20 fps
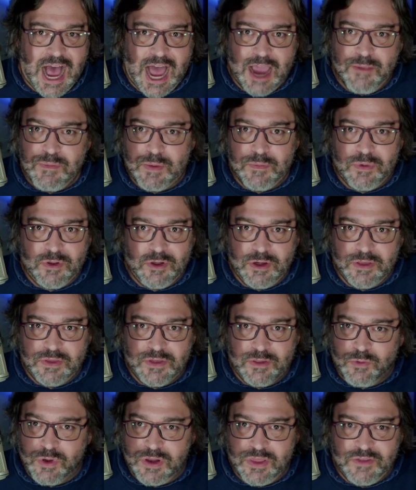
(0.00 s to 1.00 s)
I remember
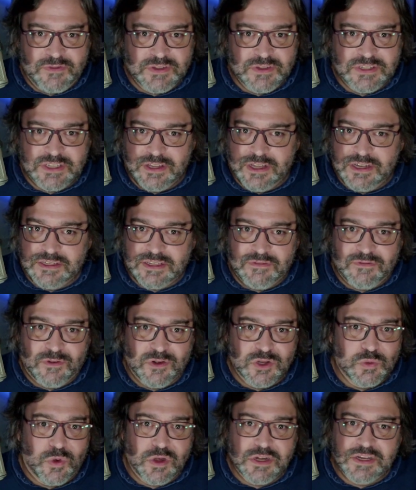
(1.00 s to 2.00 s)
that one of the facilities I
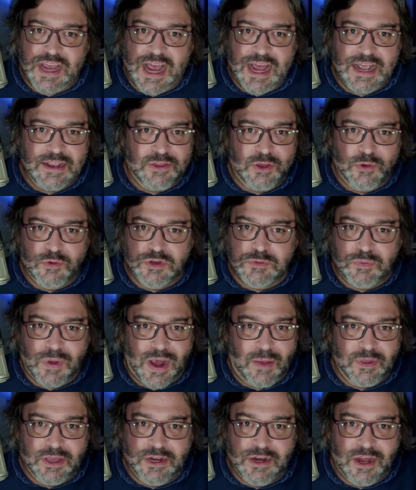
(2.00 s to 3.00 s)
first worked at, there was
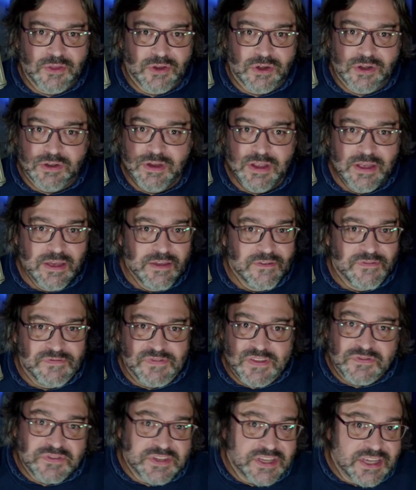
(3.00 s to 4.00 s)
probably another
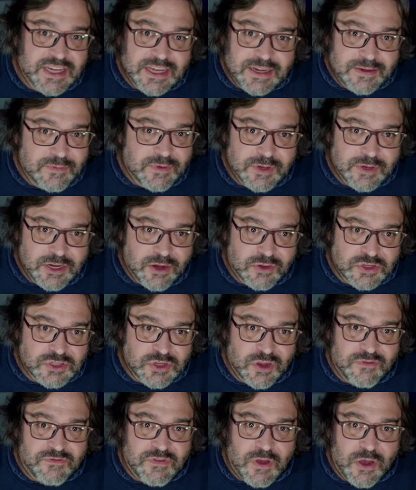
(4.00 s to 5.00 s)
15, or
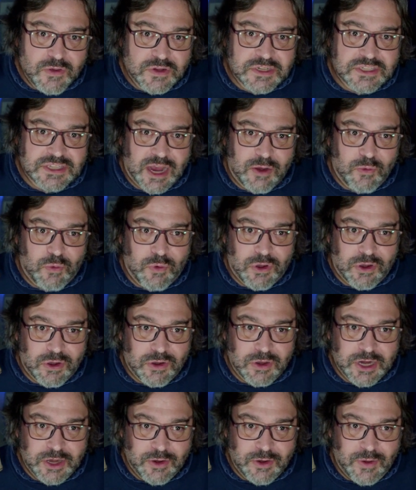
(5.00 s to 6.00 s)
so folks that
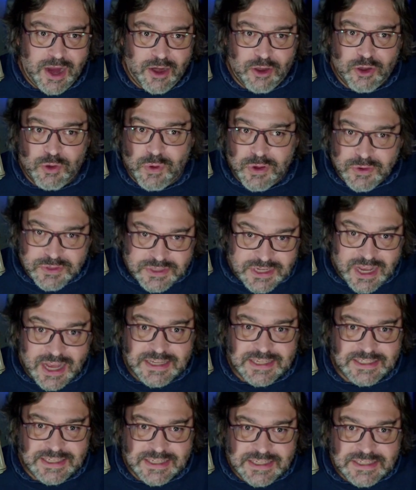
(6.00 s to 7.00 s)
were, air quotes,
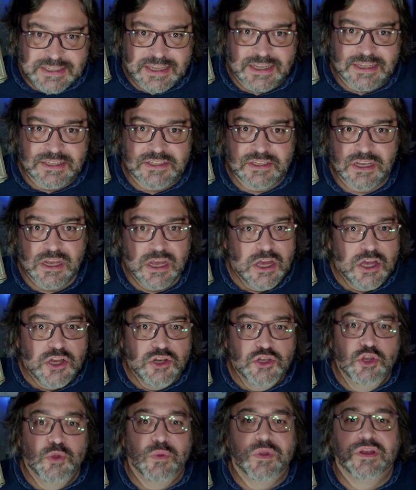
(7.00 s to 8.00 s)
assistants
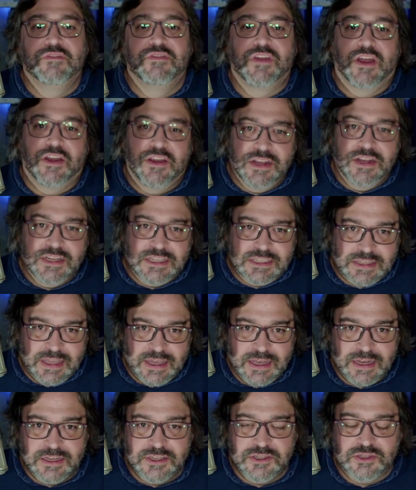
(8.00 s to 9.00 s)
doing various
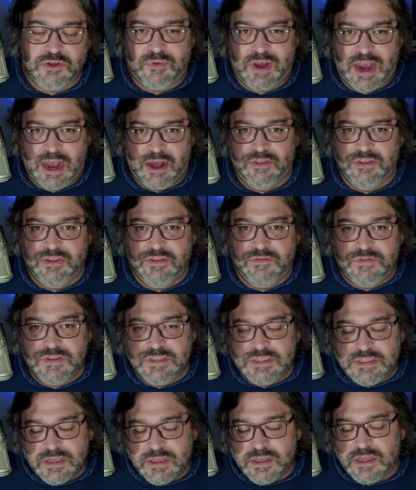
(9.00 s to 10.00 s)
things around the
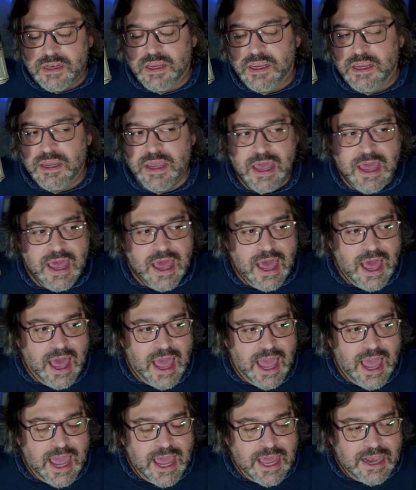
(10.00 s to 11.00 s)
facility.
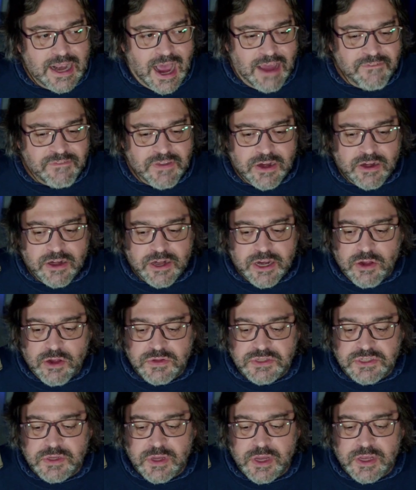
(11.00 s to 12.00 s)
And I figured,
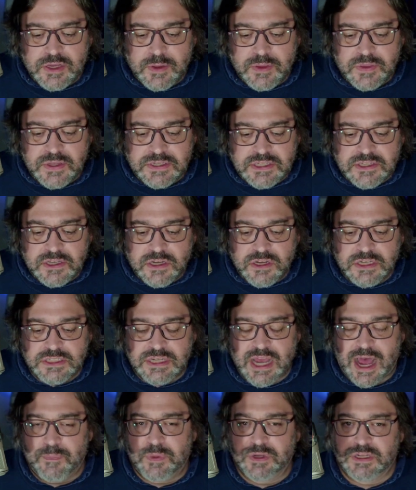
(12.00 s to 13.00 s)
this is a good
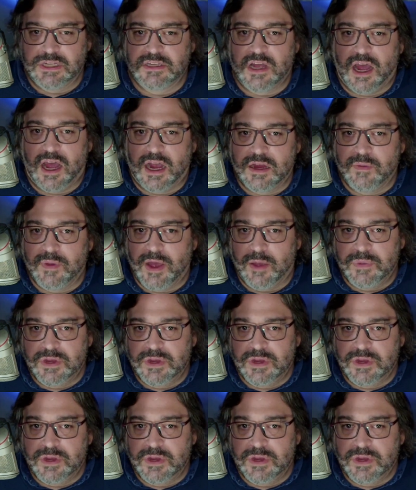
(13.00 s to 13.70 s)
topic to talk about